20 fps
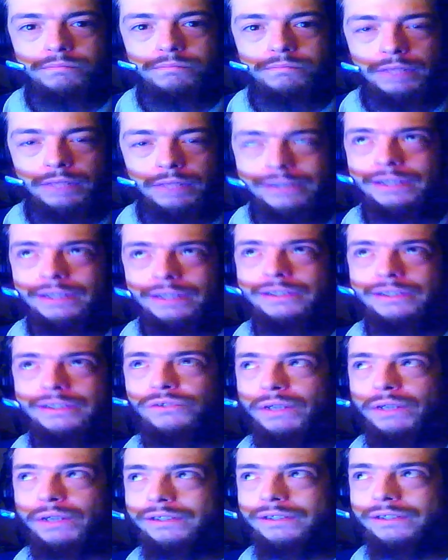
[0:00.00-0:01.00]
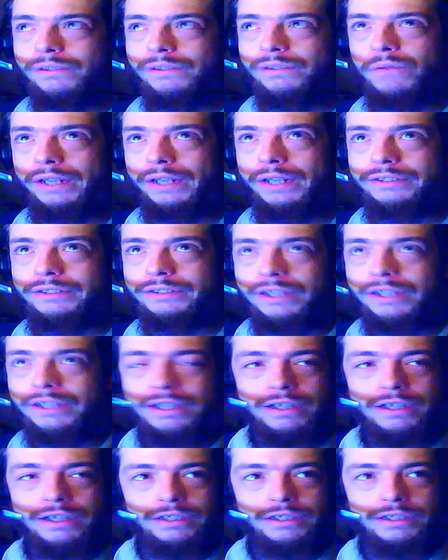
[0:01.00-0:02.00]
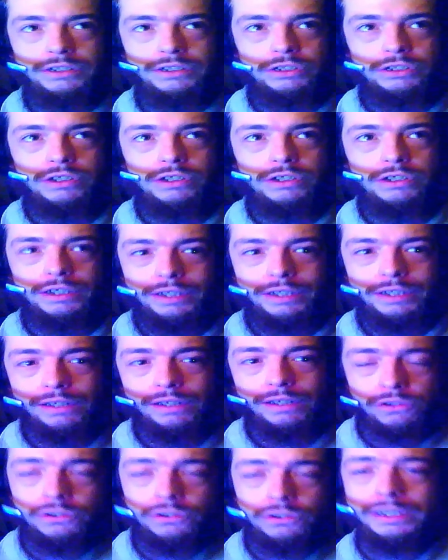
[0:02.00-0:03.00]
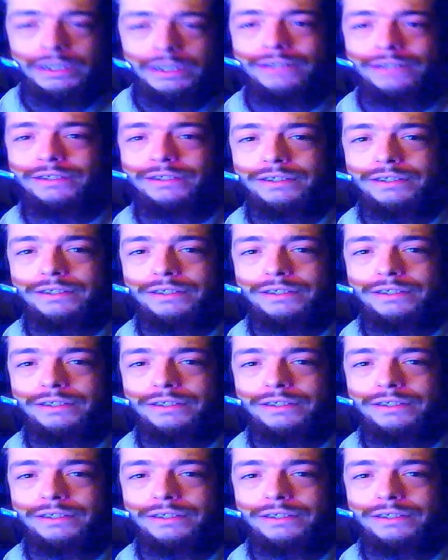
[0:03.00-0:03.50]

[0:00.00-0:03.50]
It's like the Streisand effect. You can keep doing it.